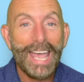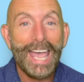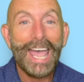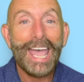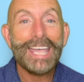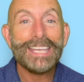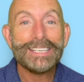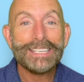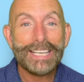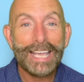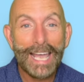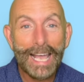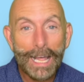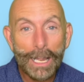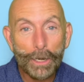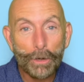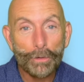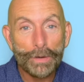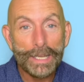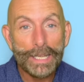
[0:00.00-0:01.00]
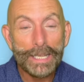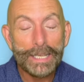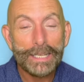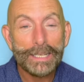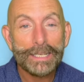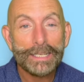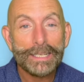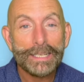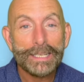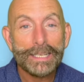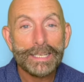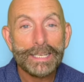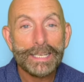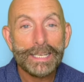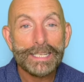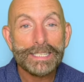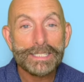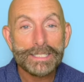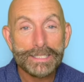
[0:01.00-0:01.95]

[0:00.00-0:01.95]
A calorie is